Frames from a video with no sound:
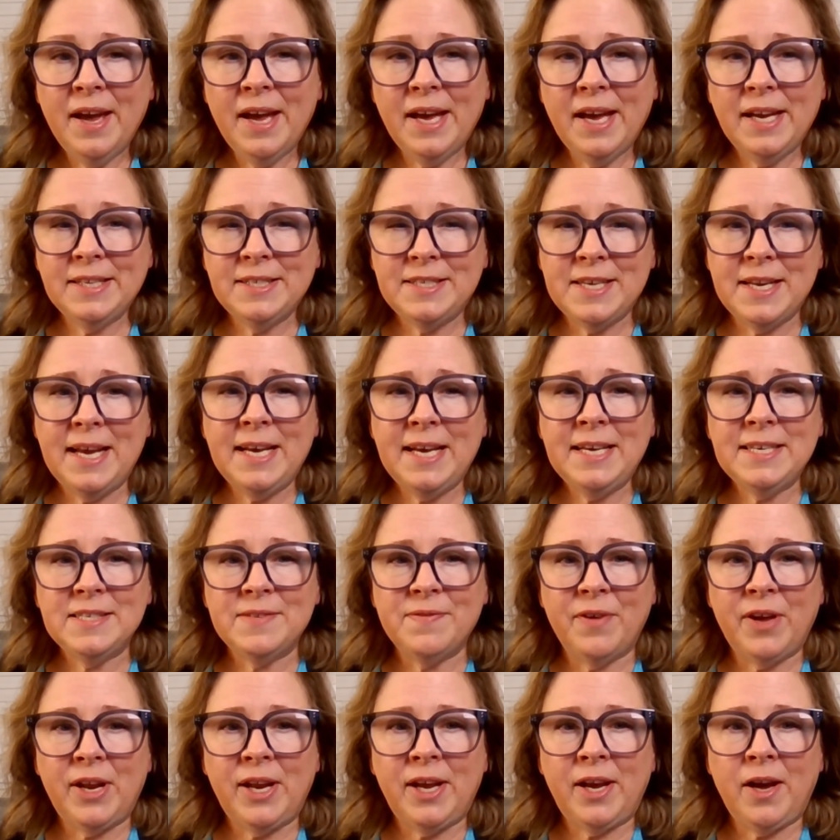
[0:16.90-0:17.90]
In today's
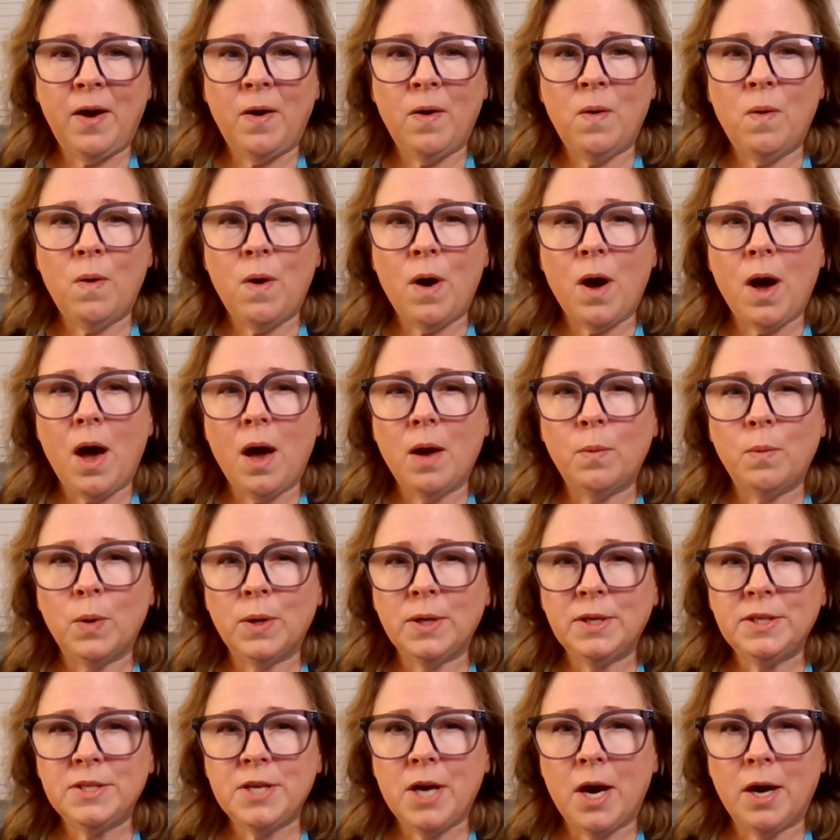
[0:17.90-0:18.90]
video, I want
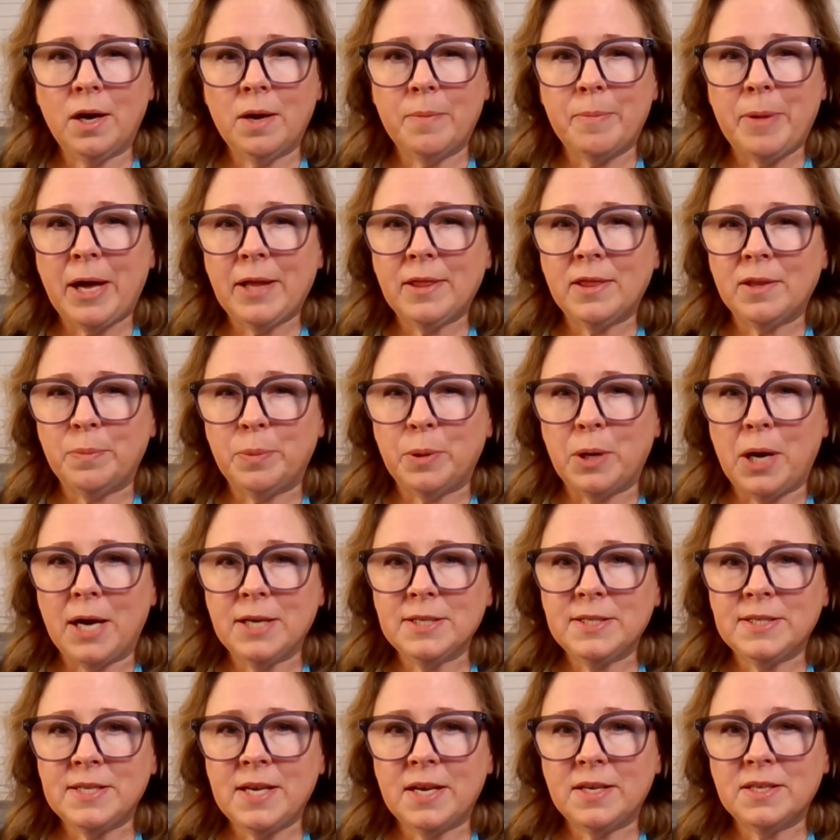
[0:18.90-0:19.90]
to talk about the
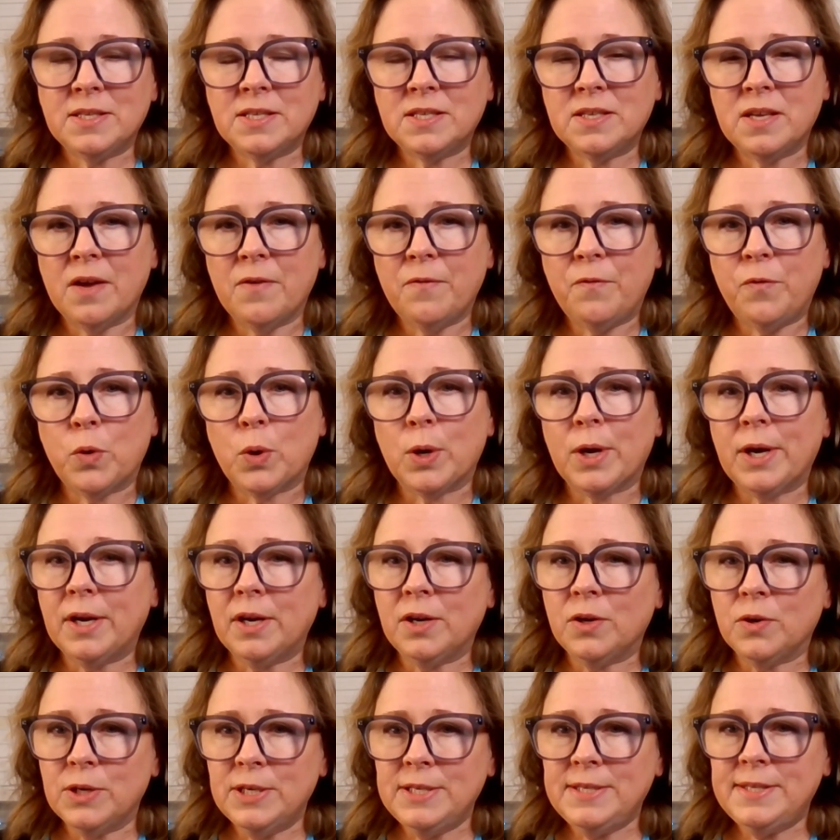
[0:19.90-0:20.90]
process for
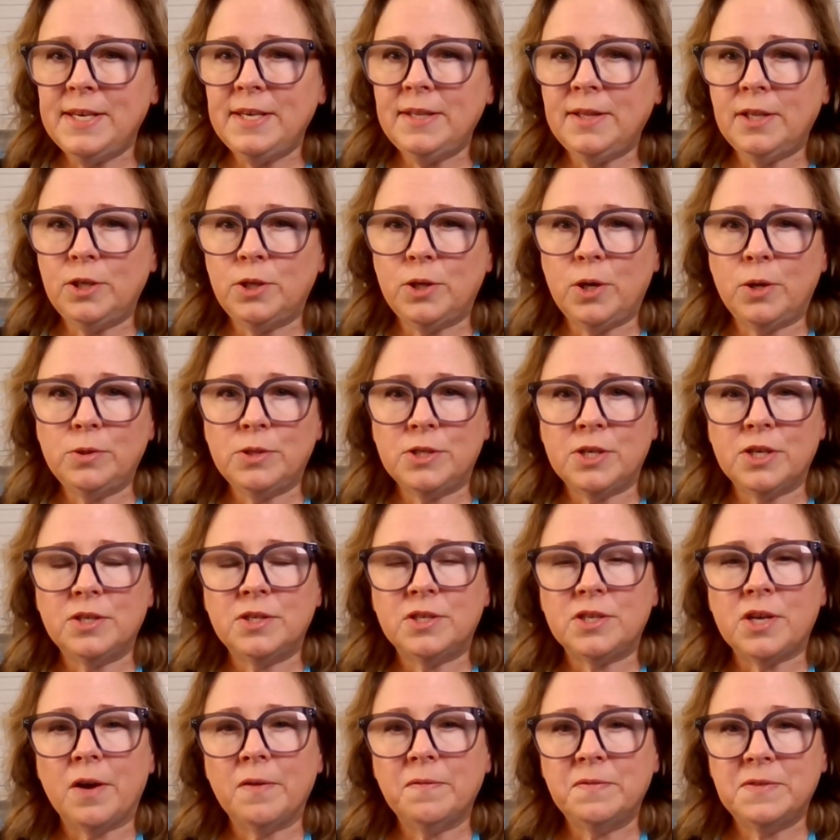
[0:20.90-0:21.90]
increasing the
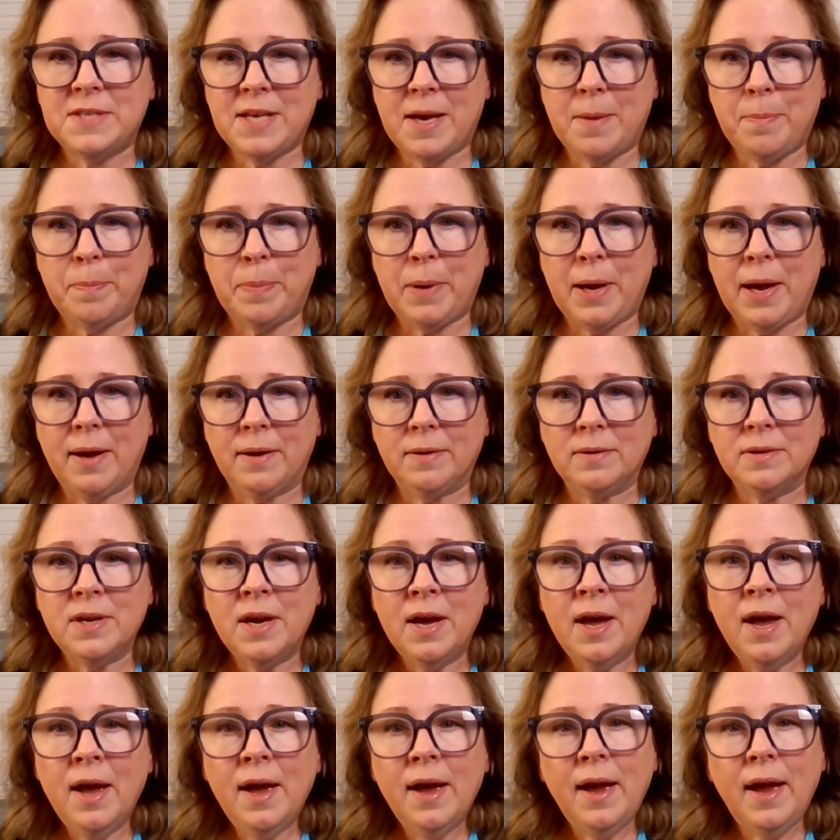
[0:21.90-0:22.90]
dosage of Zepbound
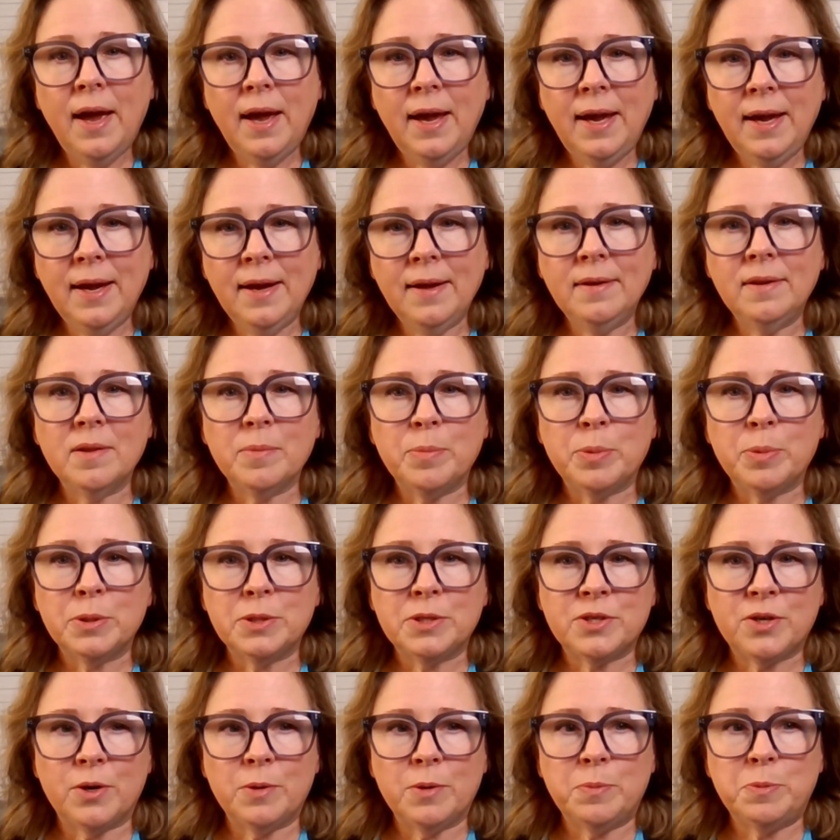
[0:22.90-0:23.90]
and the
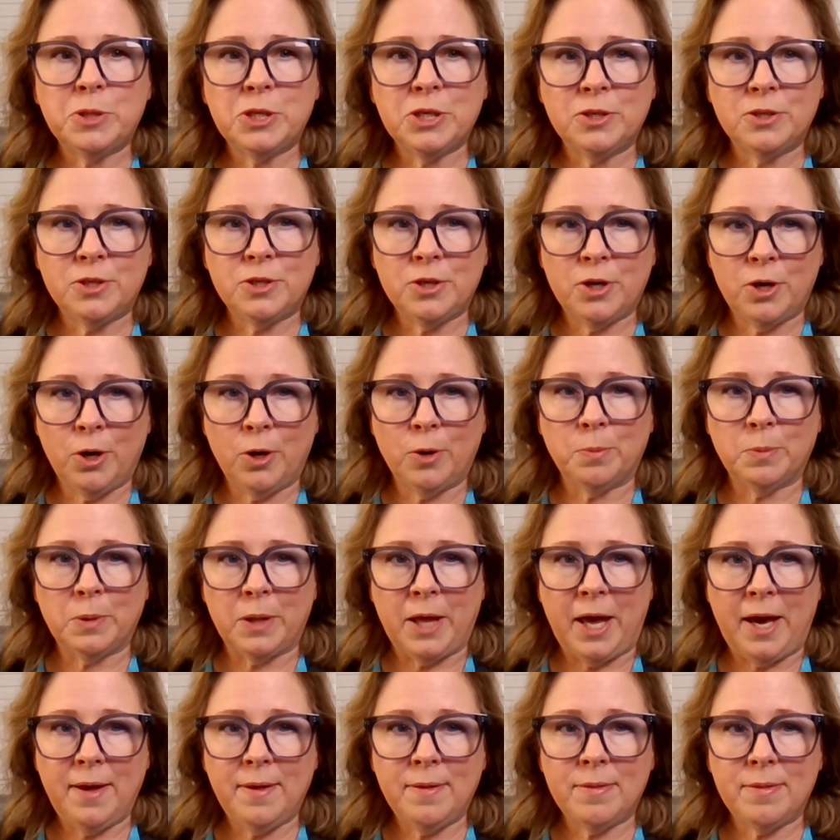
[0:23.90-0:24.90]
prescription term
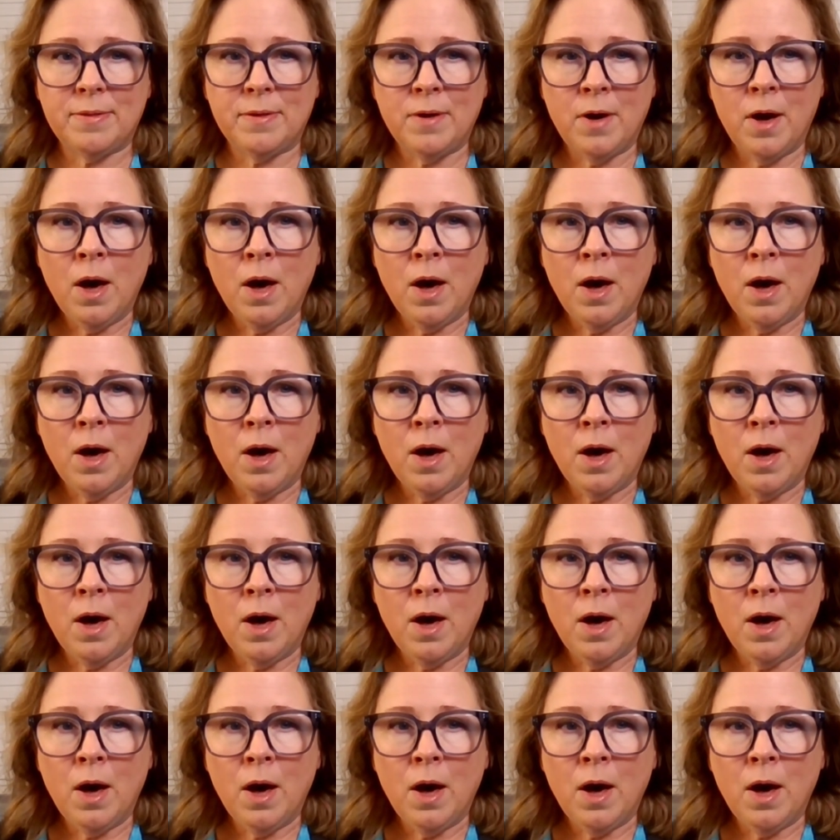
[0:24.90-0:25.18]
length.